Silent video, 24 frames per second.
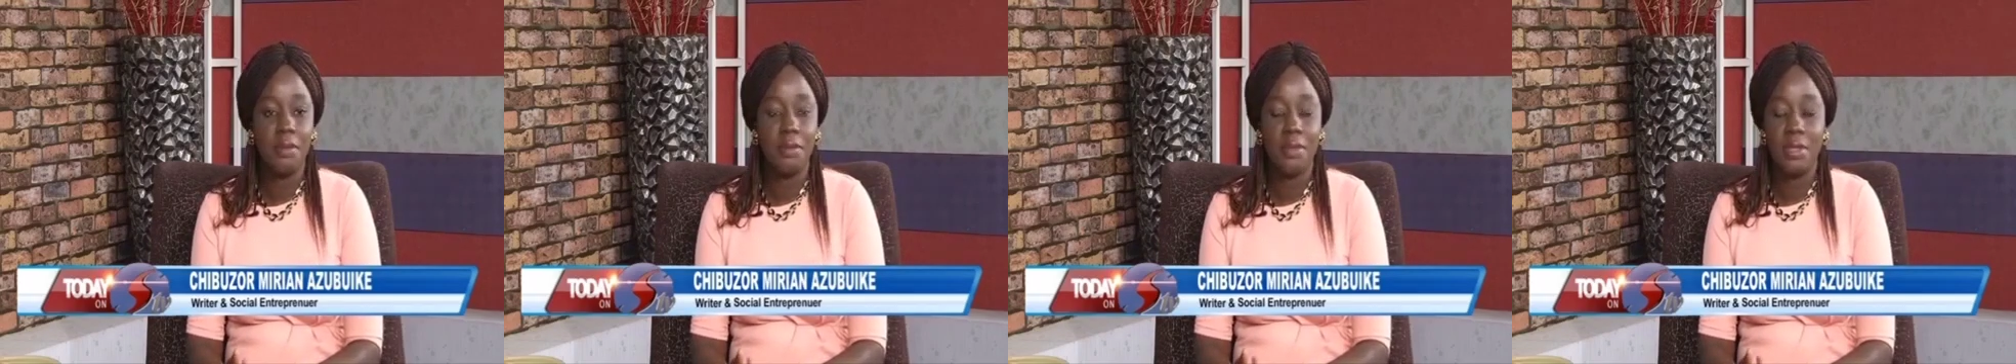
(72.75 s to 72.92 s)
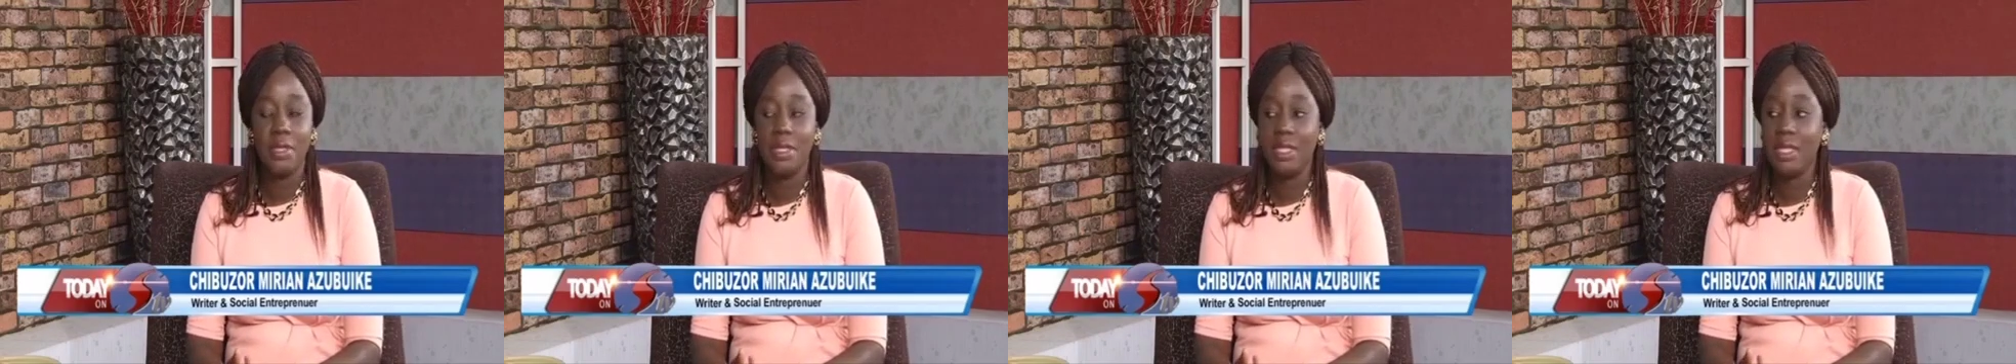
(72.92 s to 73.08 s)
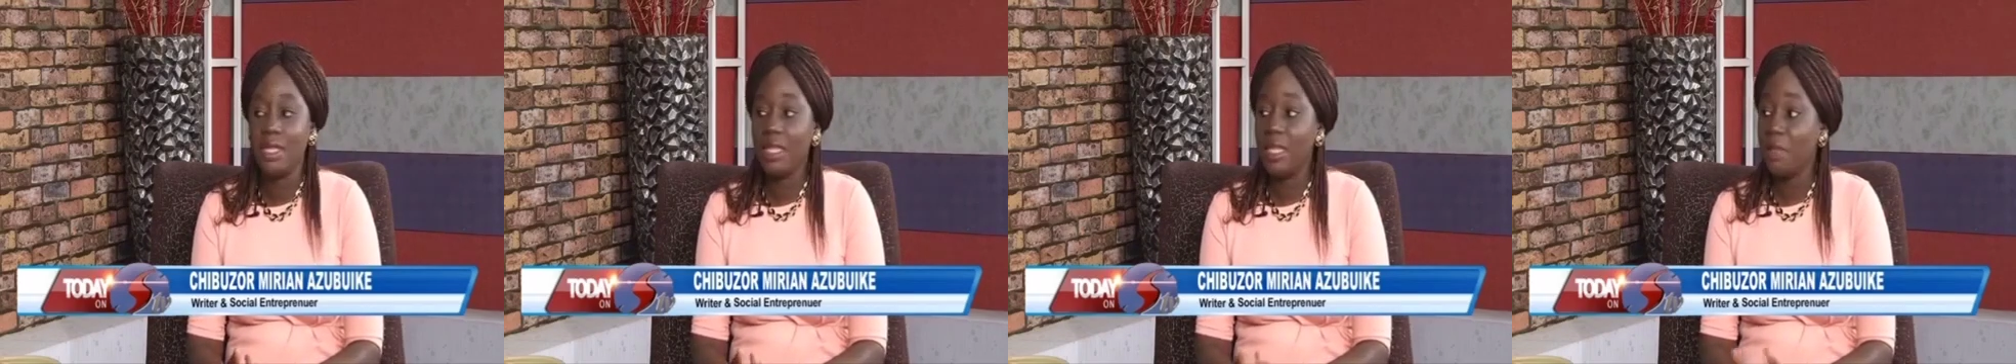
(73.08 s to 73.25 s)

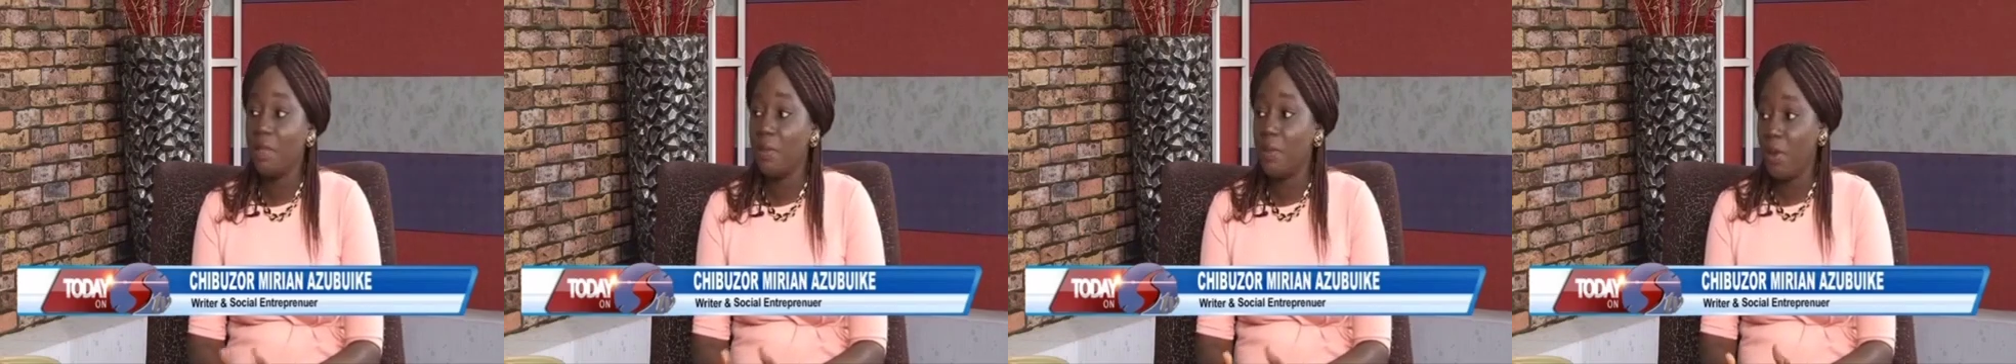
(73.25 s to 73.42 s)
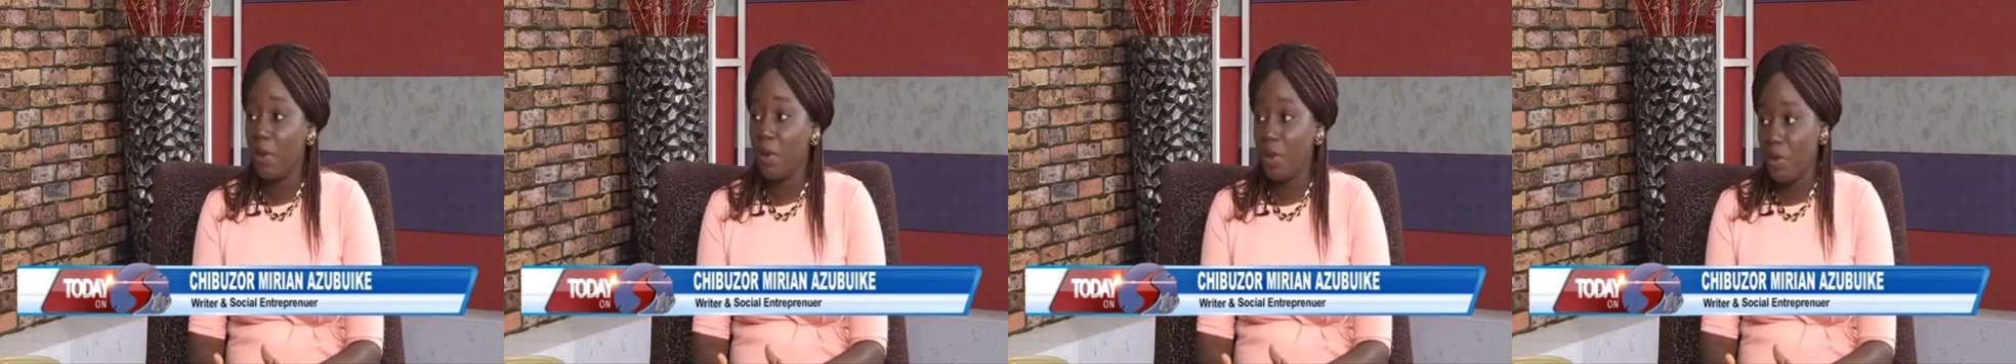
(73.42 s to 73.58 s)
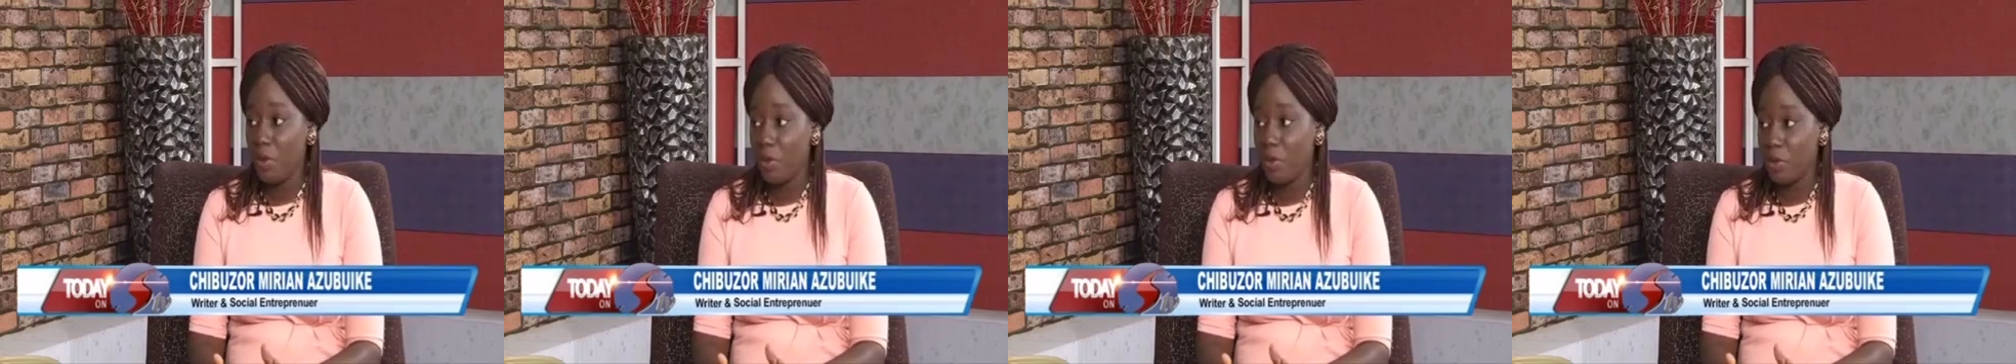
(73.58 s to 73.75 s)
sink a
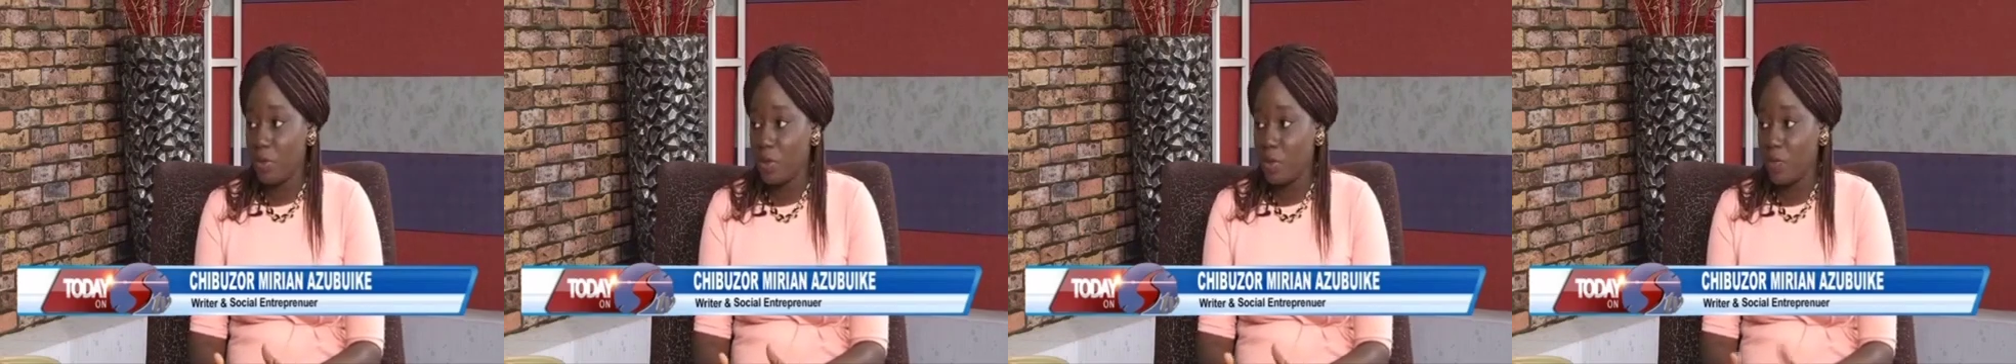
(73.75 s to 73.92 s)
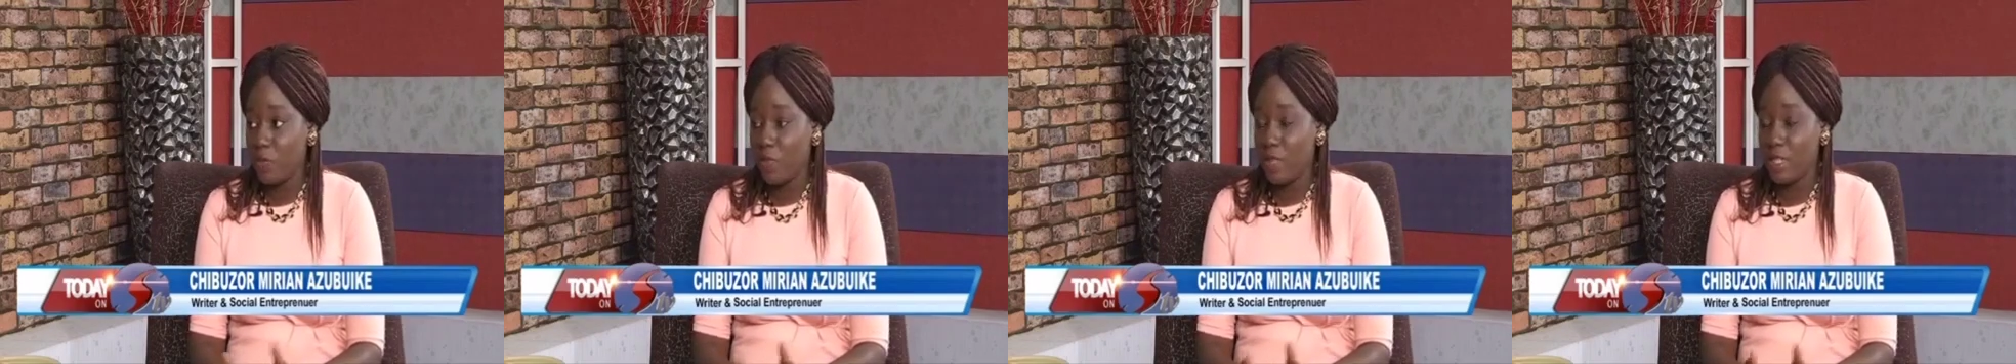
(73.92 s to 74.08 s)
borehole to